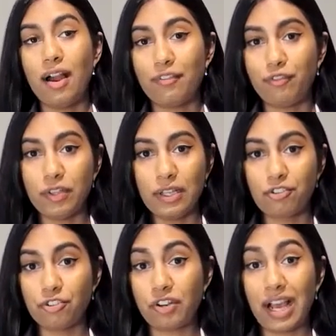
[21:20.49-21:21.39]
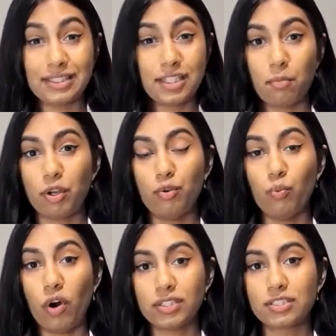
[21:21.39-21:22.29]
I feel like just as someone who
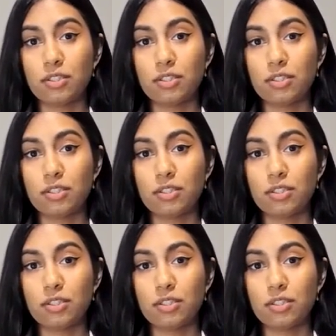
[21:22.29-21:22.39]
wants